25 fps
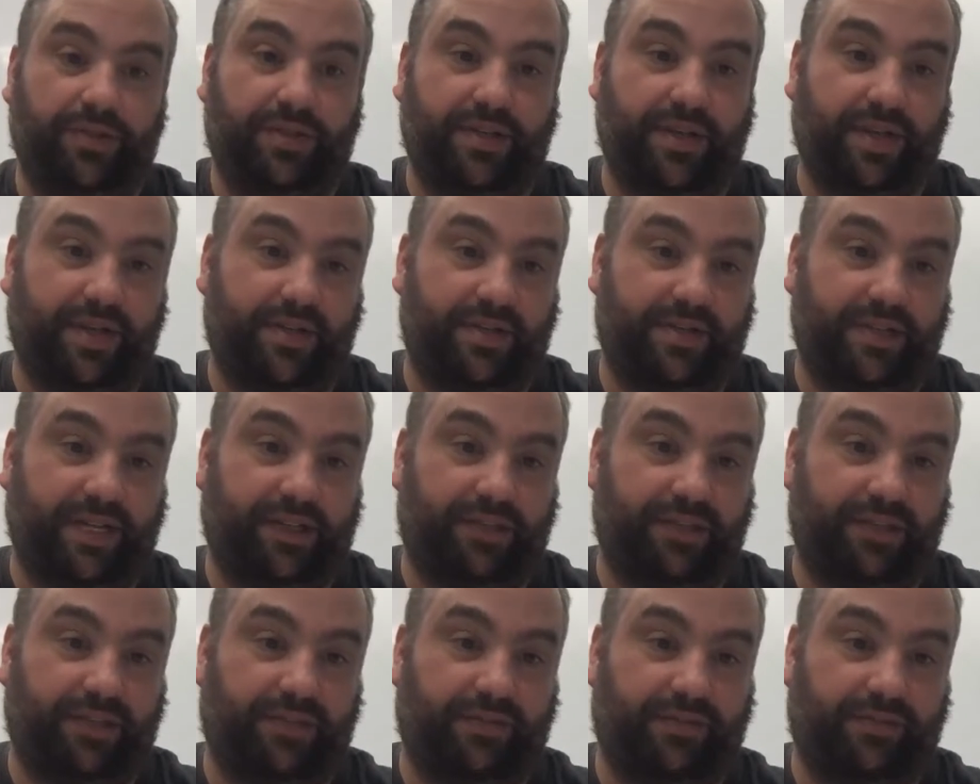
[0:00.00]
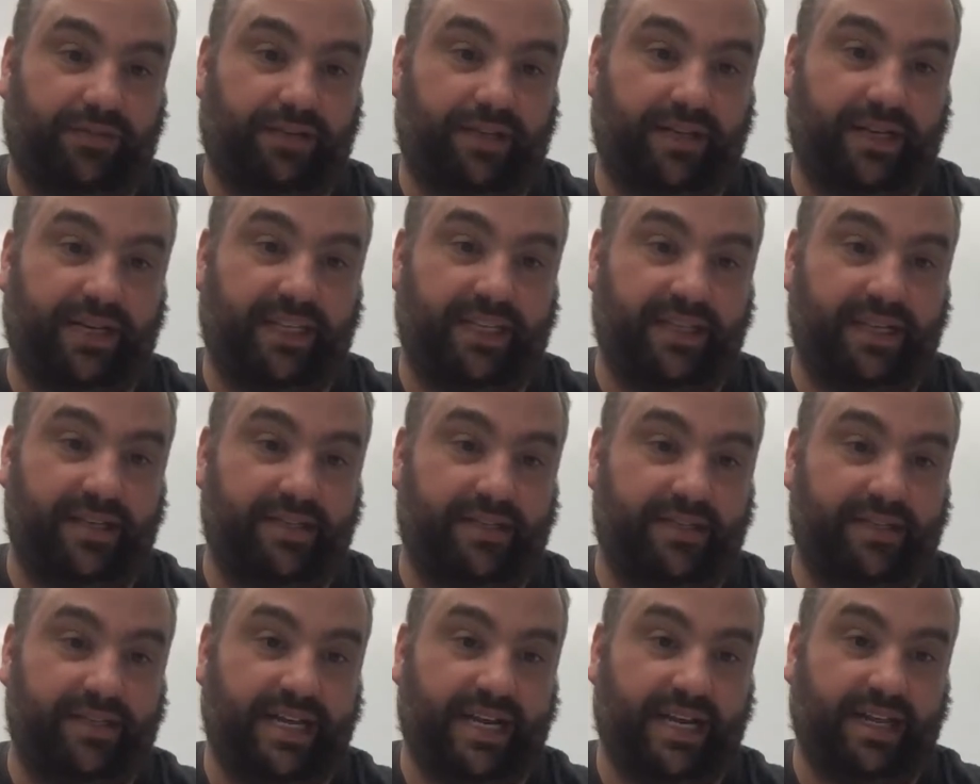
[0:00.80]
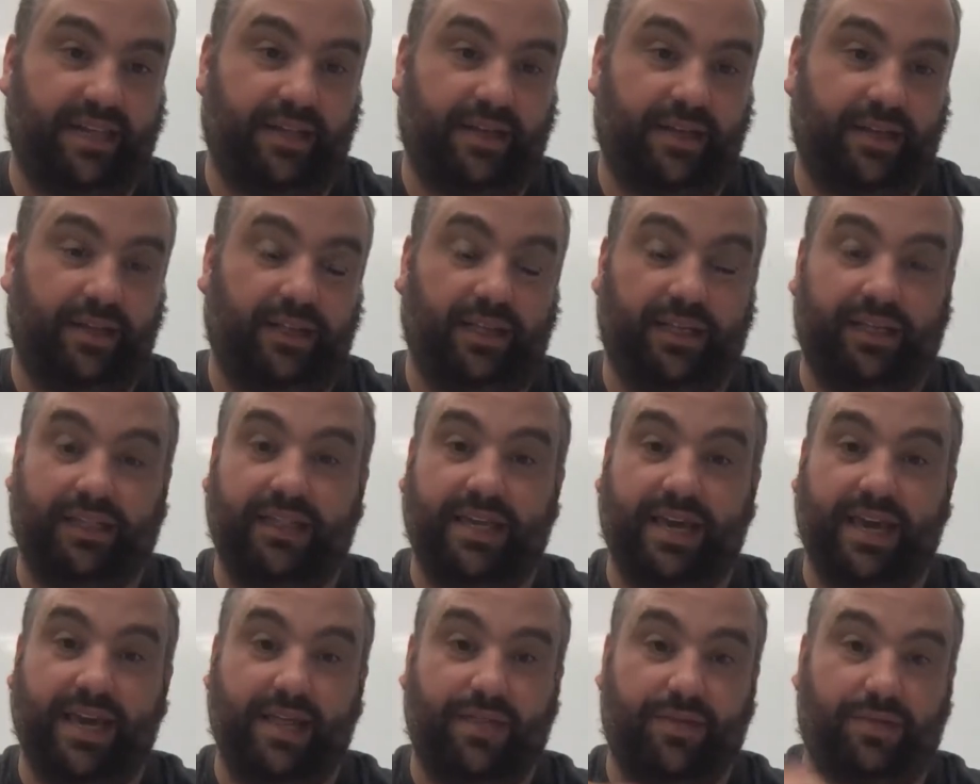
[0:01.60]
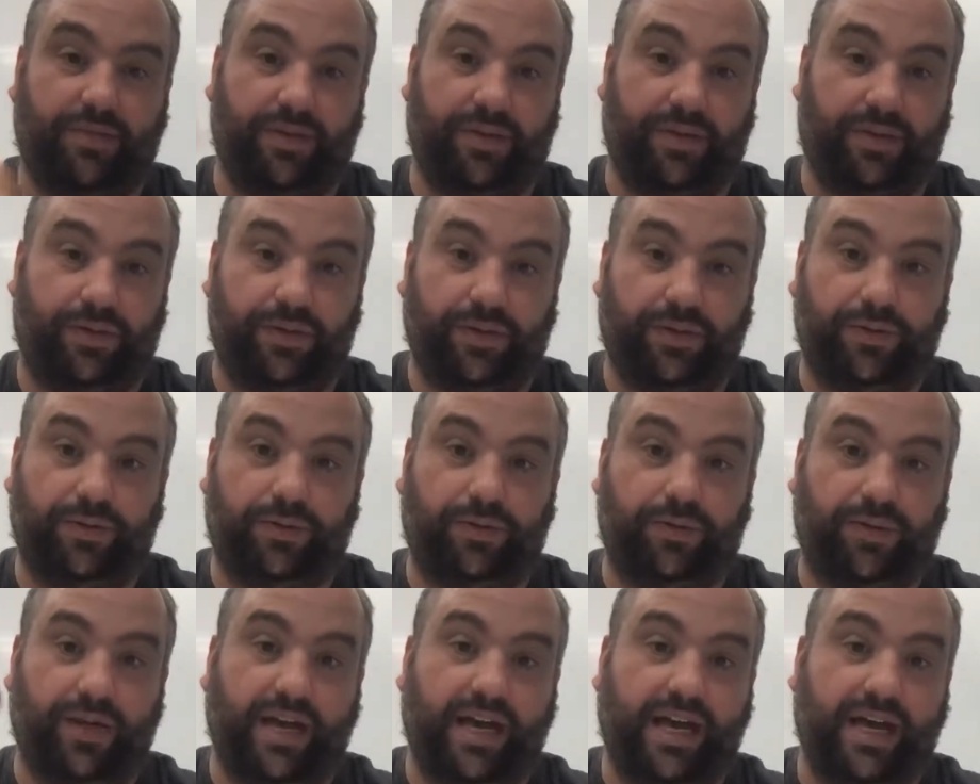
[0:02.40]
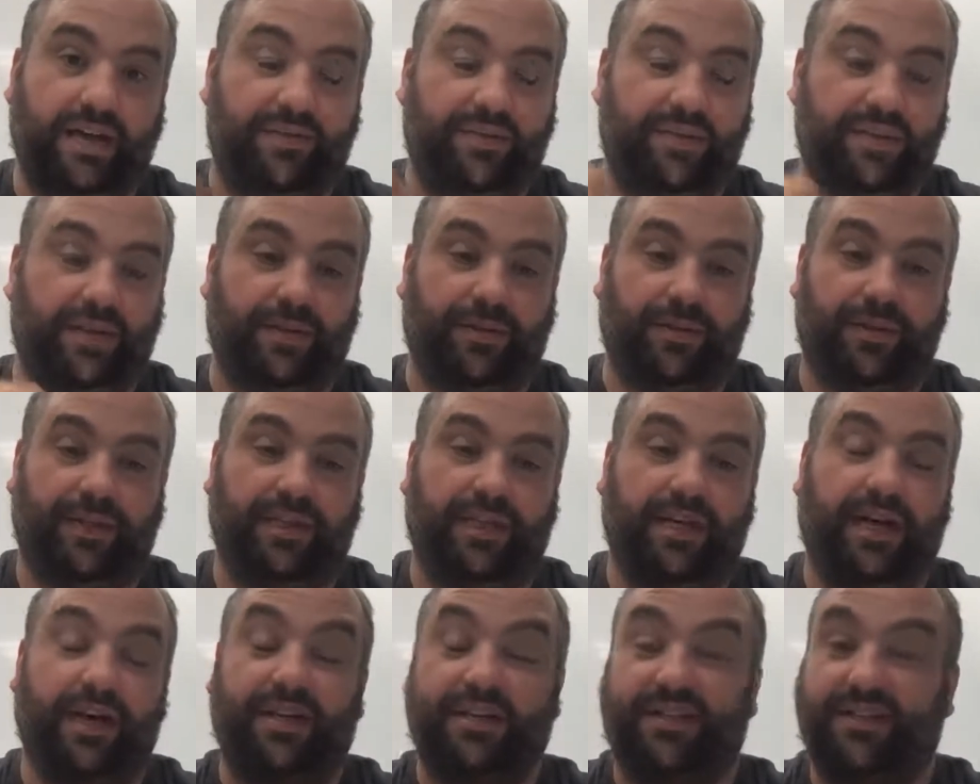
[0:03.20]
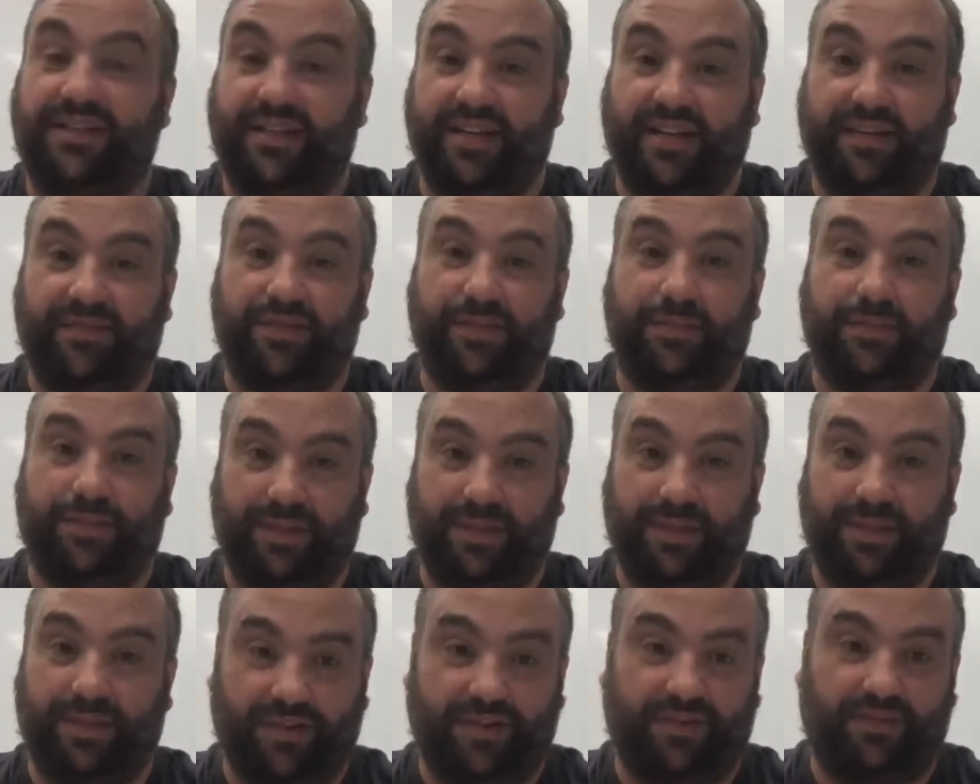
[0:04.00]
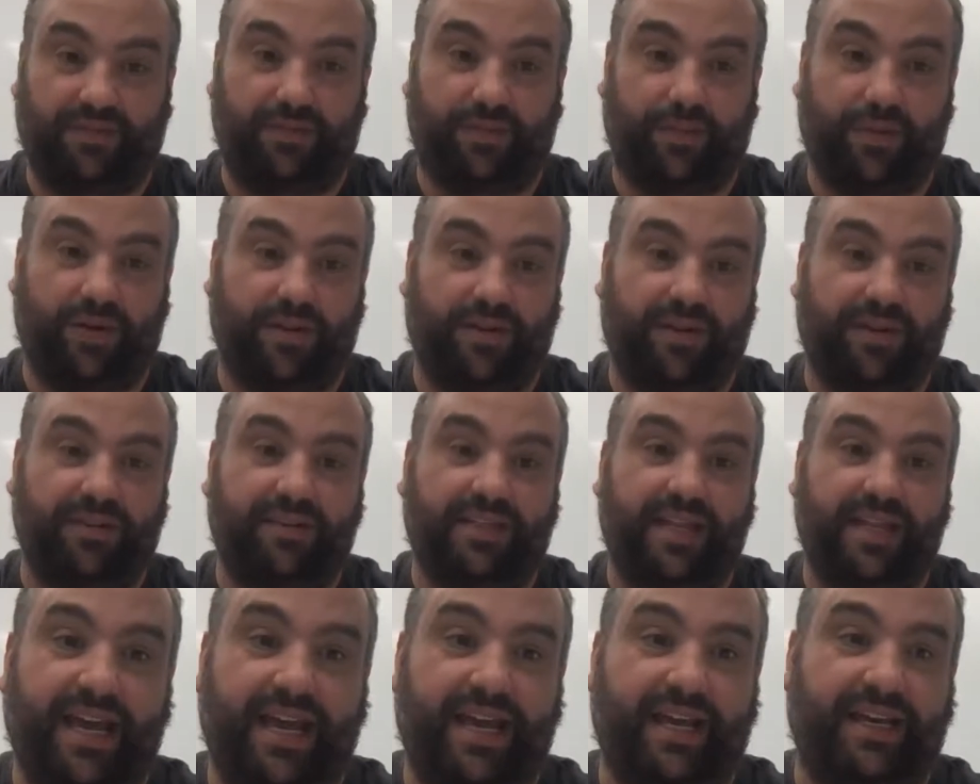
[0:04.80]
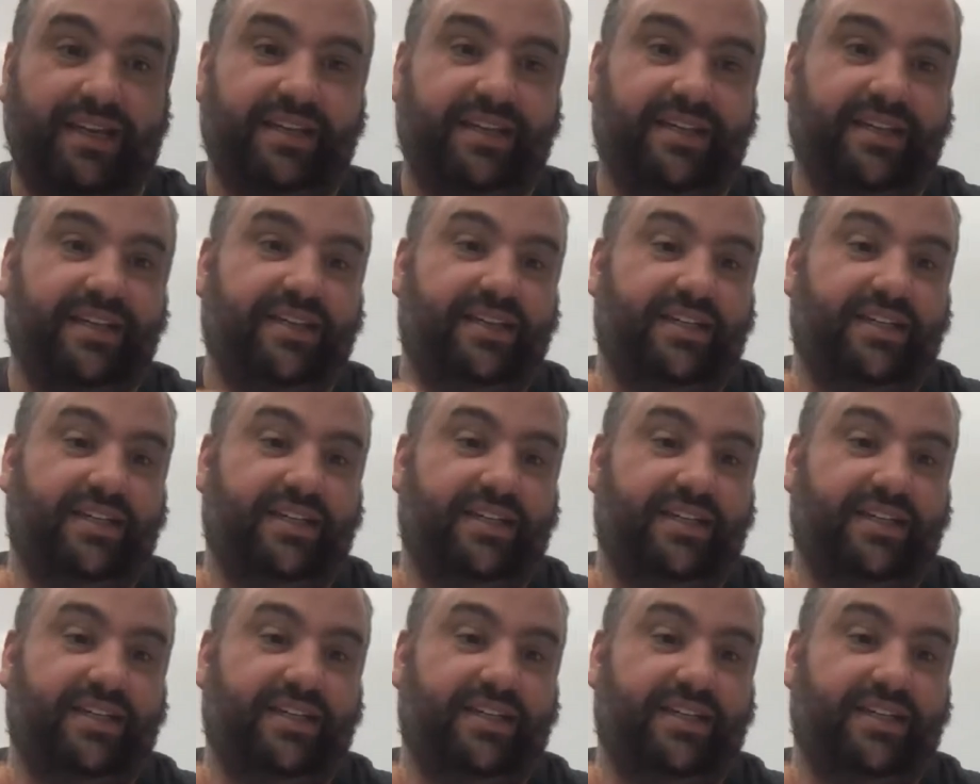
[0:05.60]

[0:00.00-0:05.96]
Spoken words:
So it's actually free. There's a download link there through the Google Drive. So they're nice enough to put the software there.